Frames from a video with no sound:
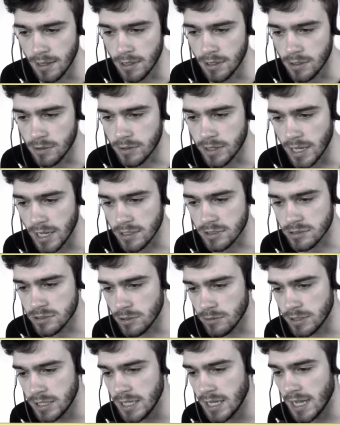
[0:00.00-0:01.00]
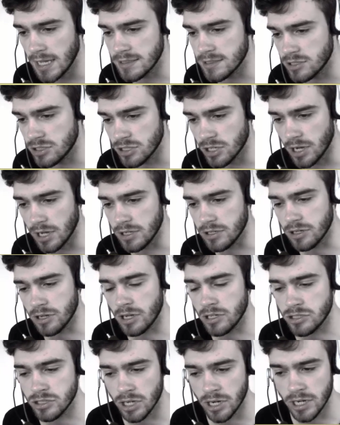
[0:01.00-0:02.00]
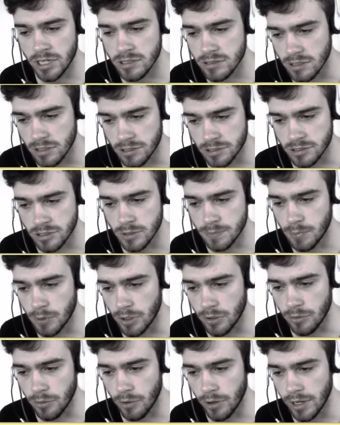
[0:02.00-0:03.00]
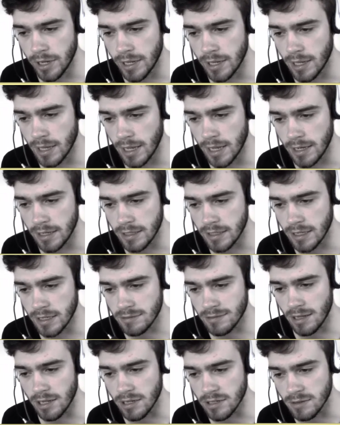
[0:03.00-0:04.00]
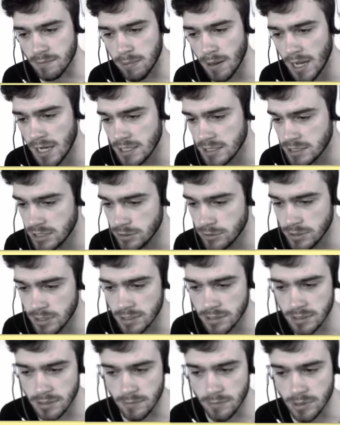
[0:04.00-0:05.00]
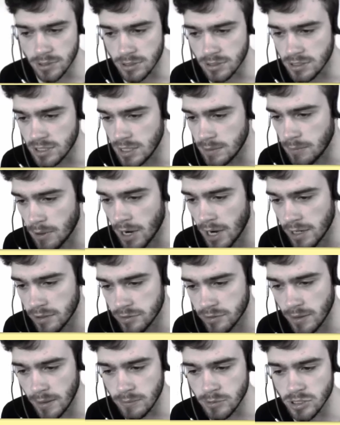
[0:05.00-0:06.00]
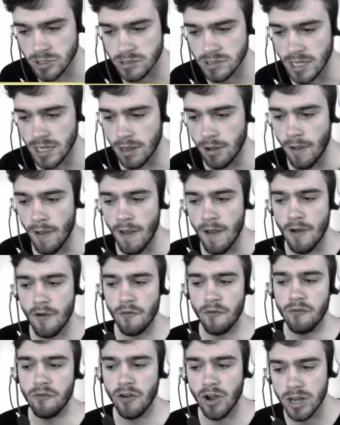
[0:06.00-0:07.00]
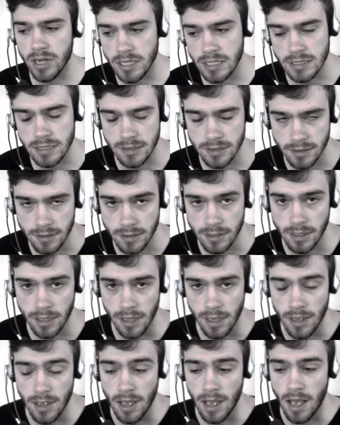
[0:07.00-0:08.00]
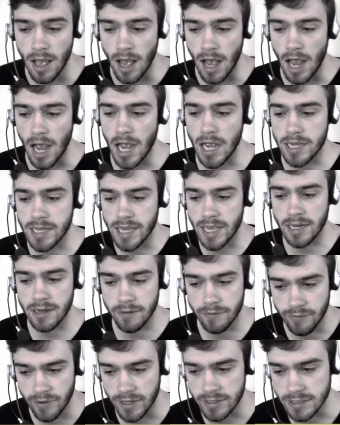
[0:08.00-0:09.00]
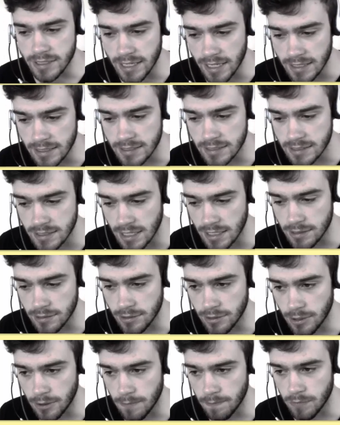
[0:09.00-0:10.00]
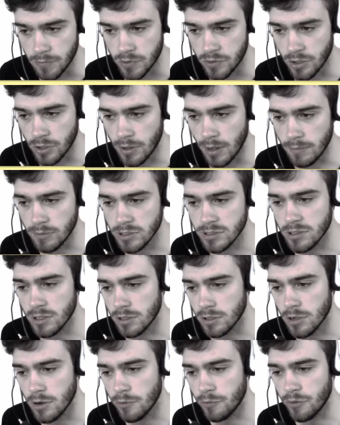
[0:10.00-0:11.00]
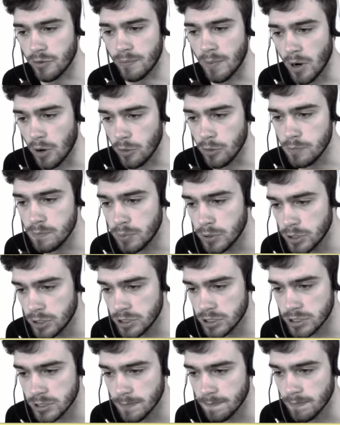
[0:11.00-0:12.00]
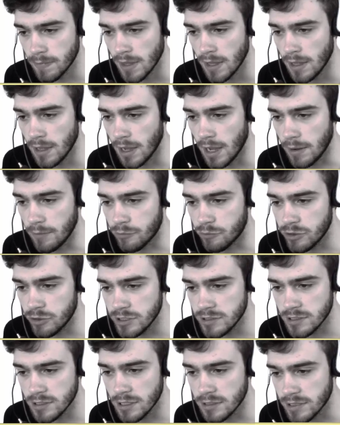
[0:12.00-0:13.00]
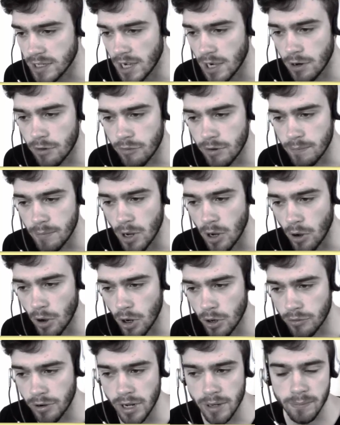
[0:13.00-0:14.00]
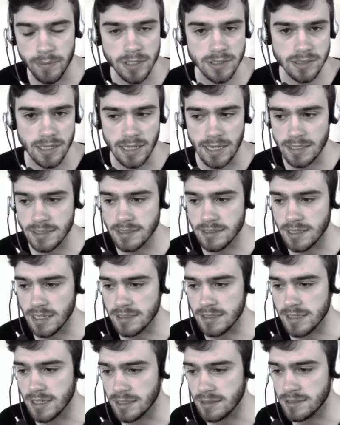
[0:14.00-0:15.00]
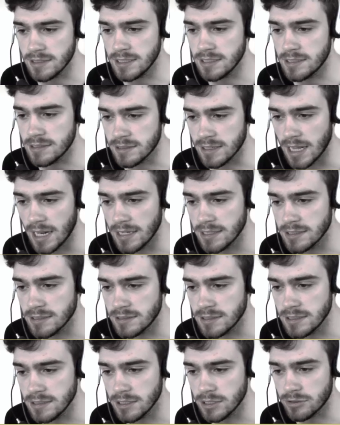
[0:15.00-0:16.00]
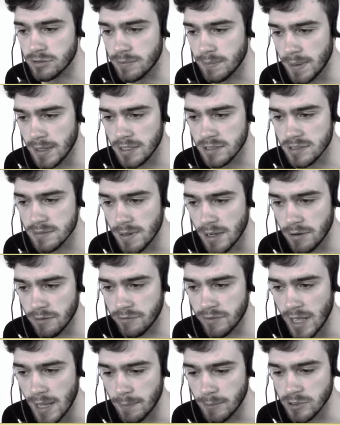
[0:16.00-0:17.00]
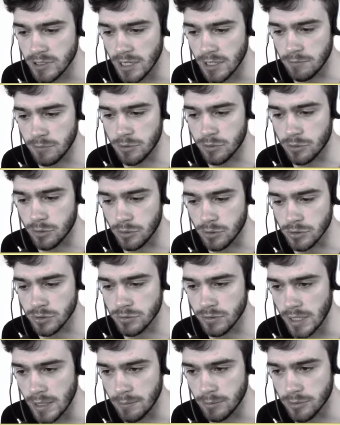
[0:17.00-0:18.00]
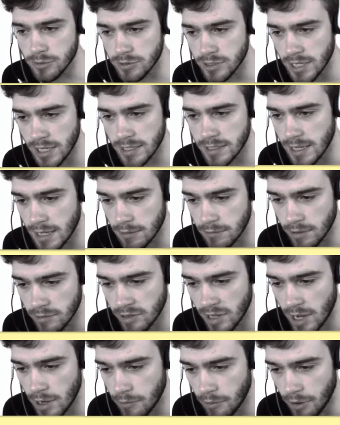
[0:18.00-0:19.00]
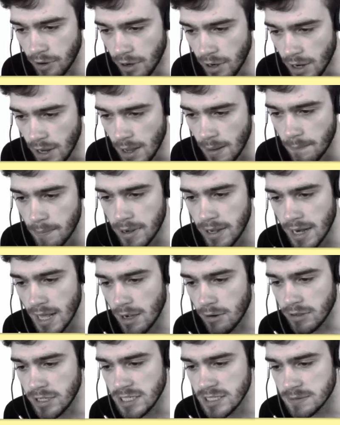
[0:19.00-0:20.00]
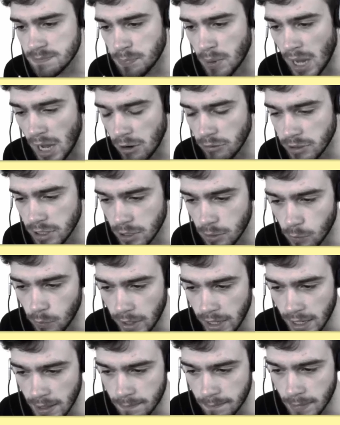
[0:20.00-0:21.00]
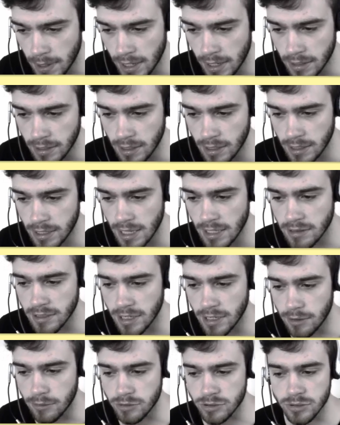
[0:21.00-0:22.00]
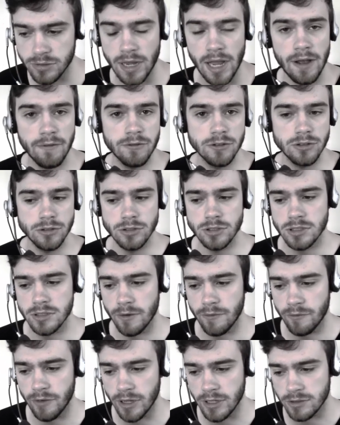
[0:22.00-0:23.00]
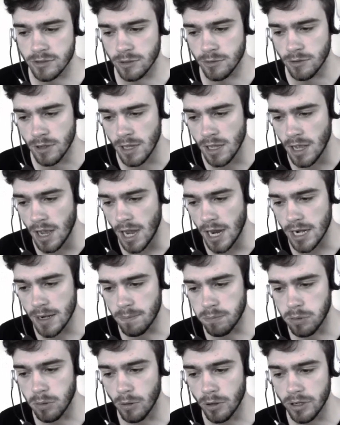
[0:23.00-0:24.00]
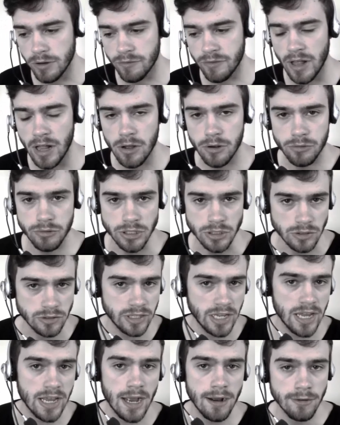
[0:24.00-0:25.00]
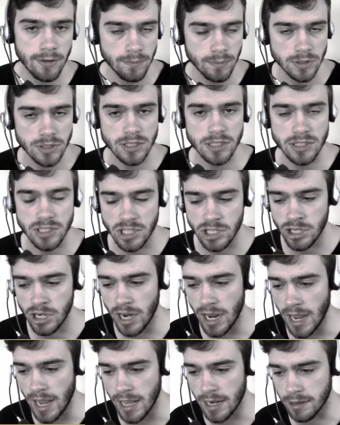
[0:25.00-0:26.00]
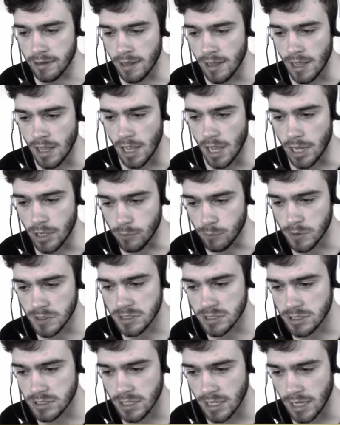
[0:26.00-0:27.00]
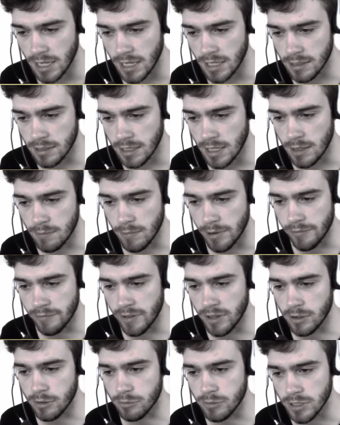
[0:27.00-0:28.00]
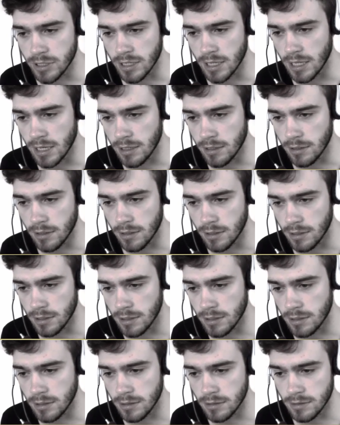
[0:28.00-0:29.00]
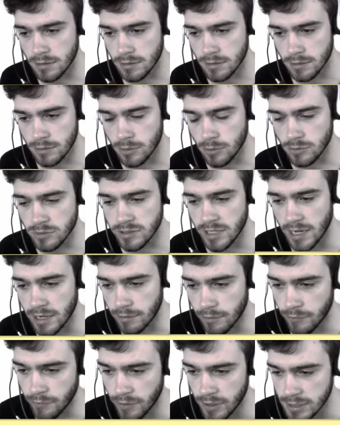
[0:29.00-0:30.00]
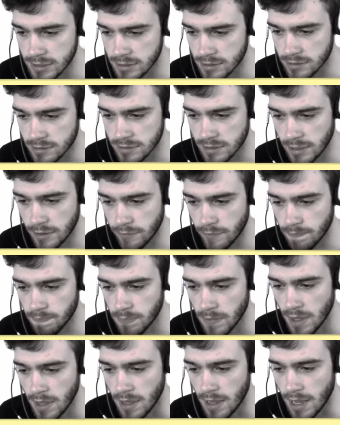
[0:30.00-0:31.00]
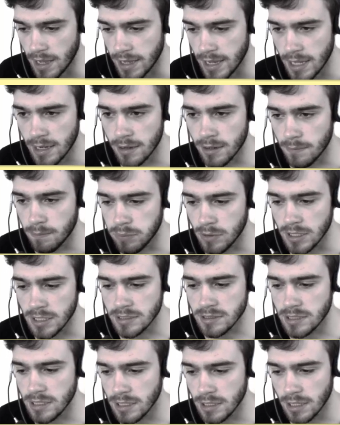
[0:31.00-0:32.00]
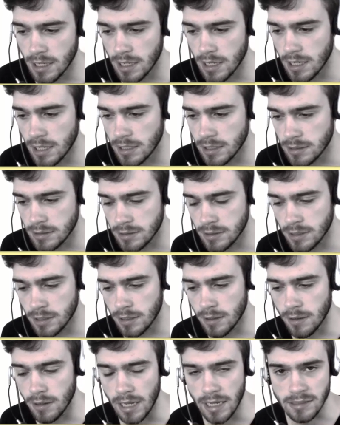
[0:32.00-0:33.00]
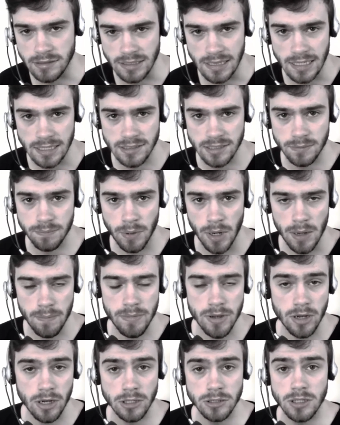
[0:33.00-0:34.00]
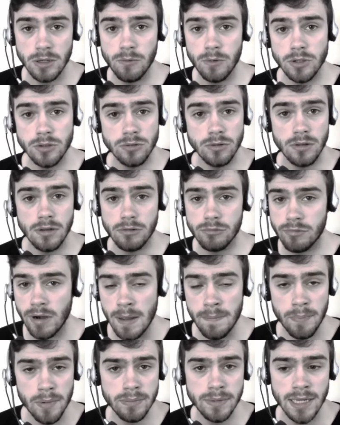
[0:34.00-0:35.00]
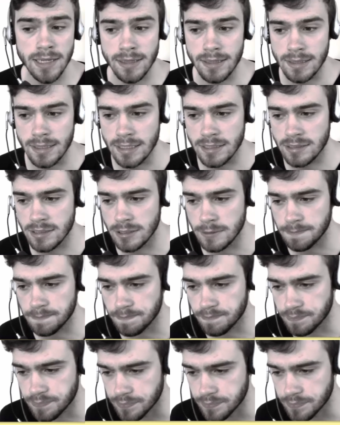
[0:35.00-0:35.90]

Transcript: Okay, so he has a giant, and giants are super annoying, and he has like a splash unit, a musketeer behind, so I'm just saying, fuck it, I can't defend against that, you know? So I'm just going to go for my own push. I'm freezing the tower with my Hog Rider and my skeletons. As you can see, the skeletons deal a tremendous amount of damage, and you're also able to take down the tower. But now he's pounding away at my king tower, so I have to do something. So I deploy the Valkyrie to take out the musketeer and the wizard, and now my Valkyrie can go sacrifice herself. Again, placing the elixir pump because I want to ramp up that elixir,